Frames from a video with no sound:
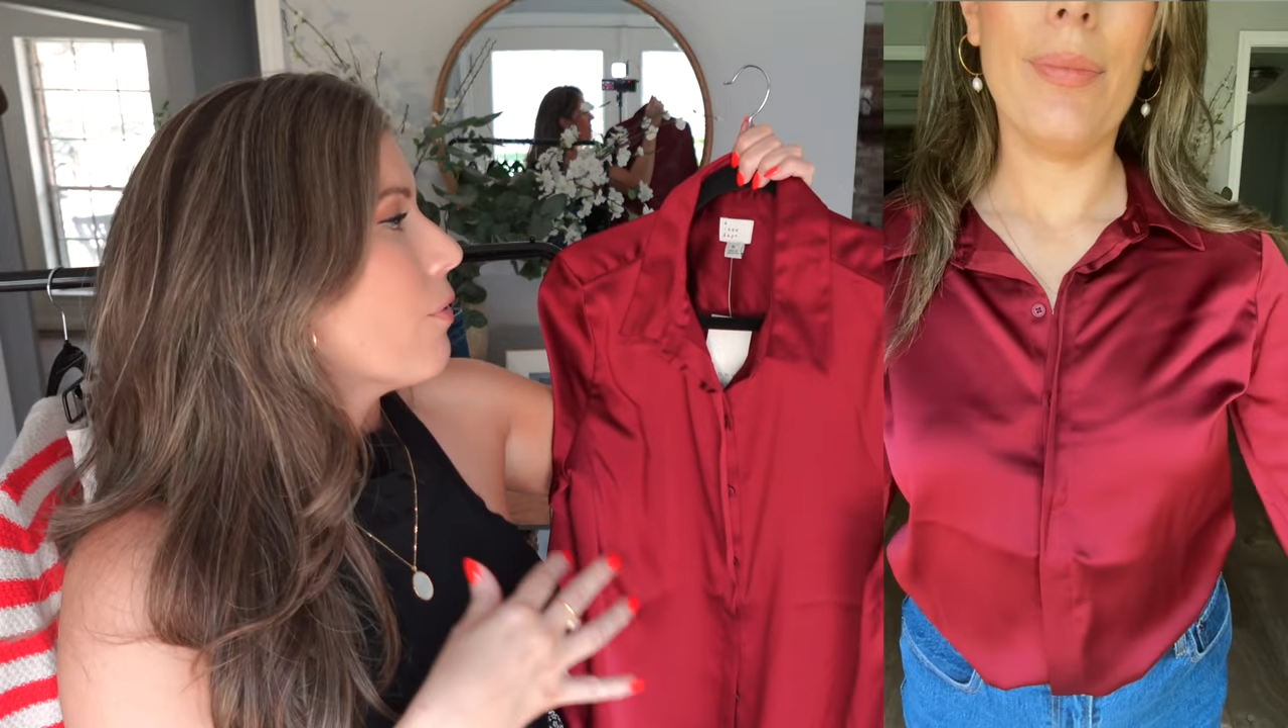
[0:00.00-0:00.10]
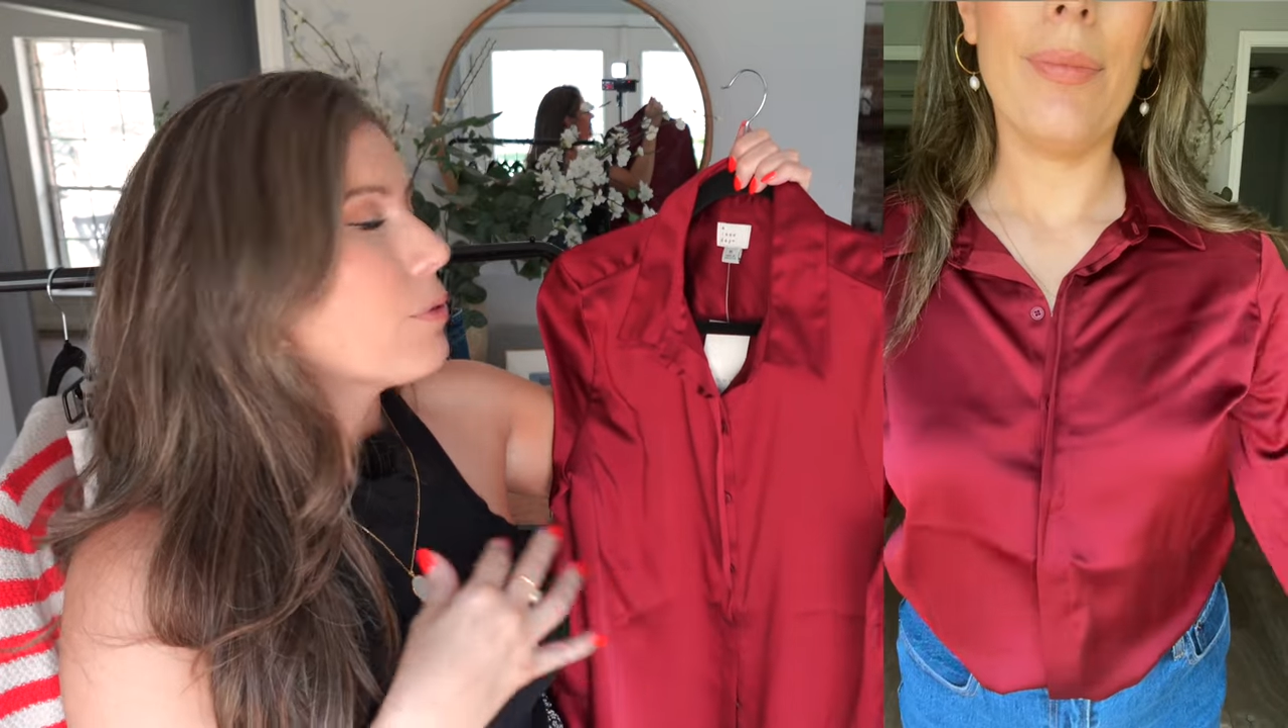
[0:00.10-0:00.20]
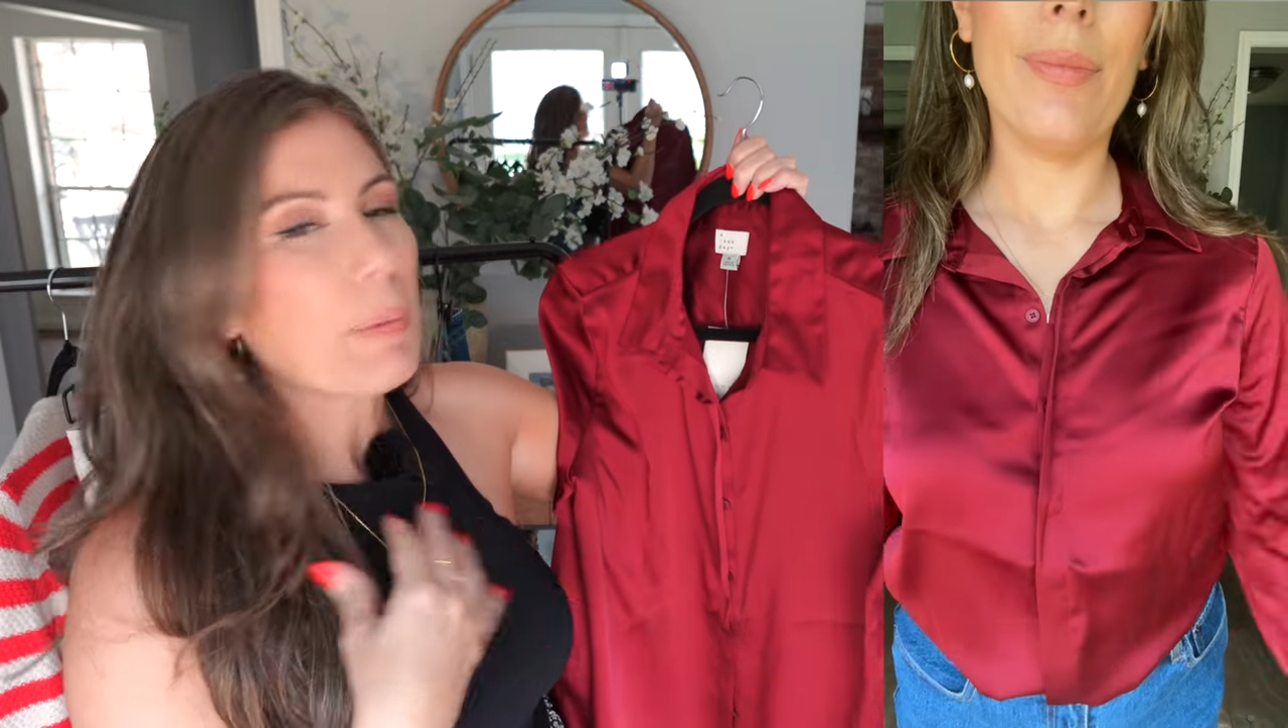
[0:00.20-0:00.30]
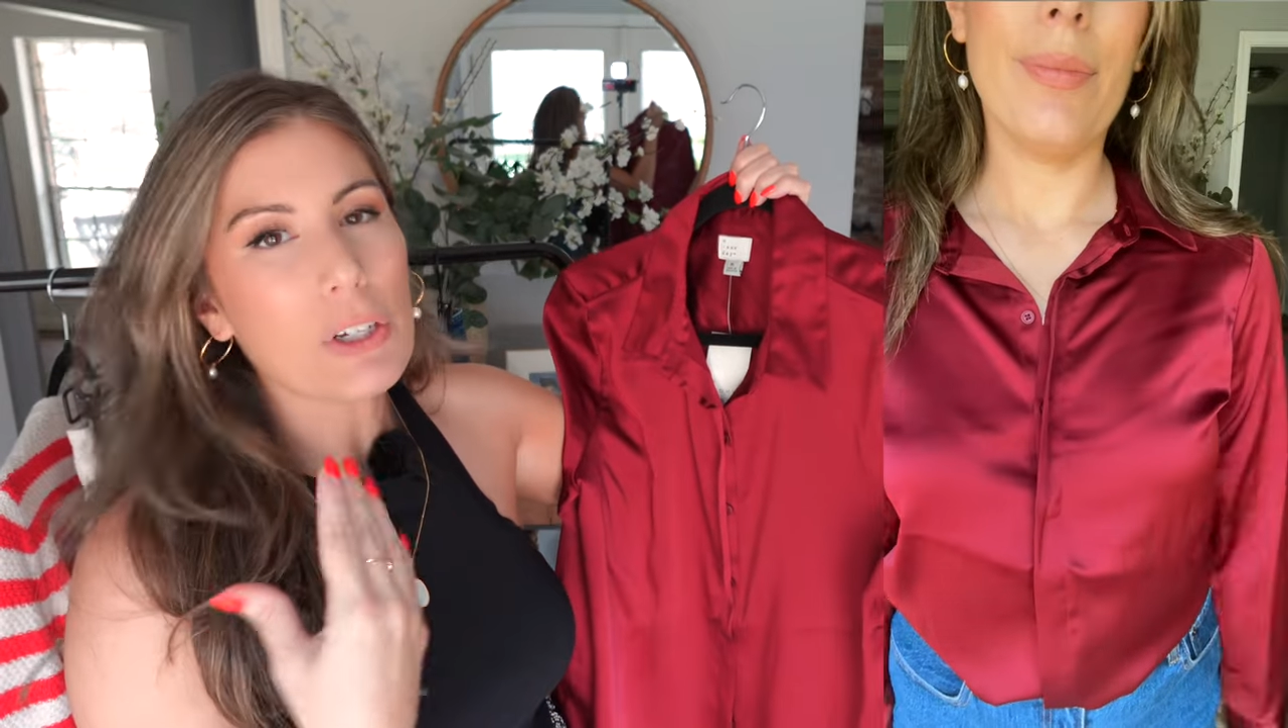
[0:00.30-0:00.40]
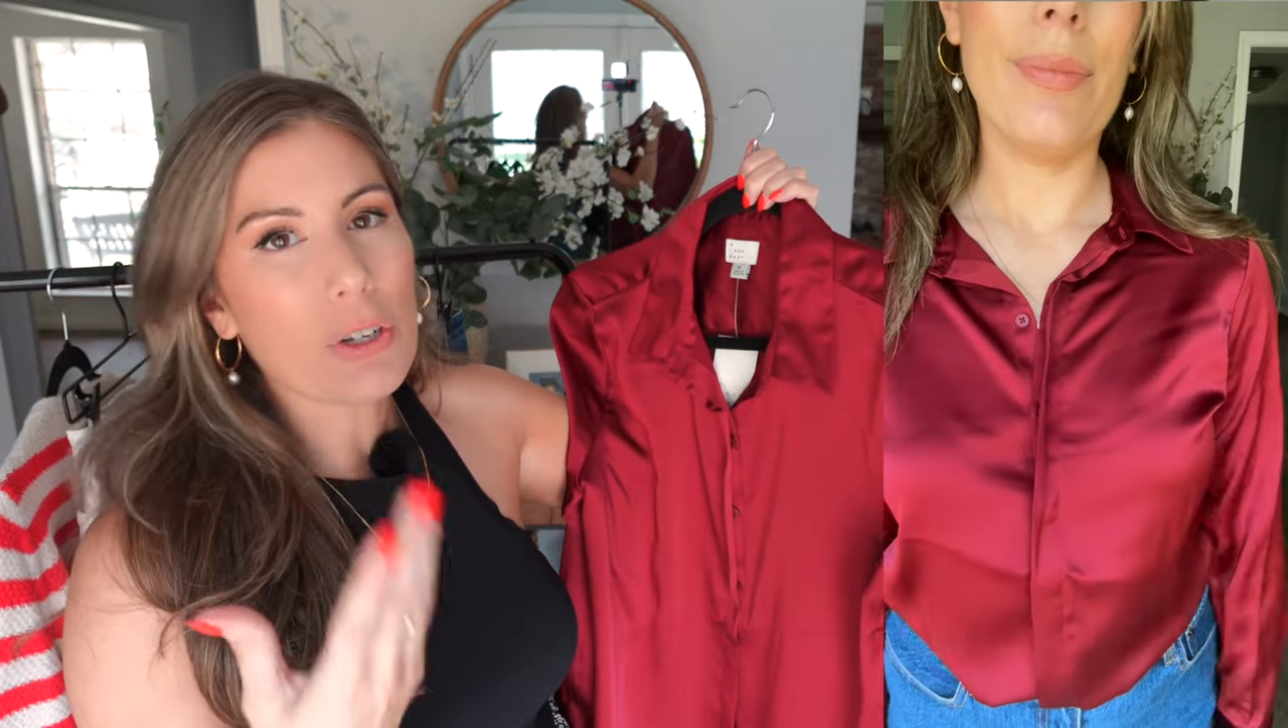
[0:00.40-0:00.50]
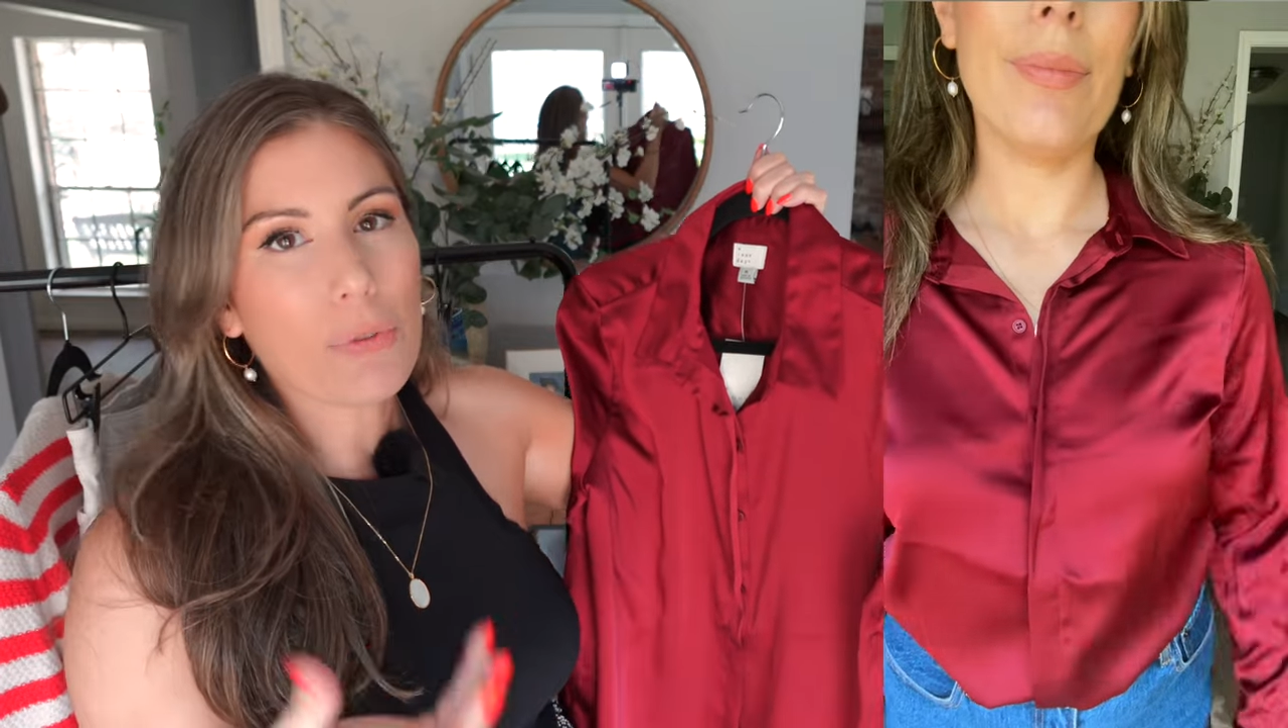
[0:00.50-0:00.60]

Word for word: especially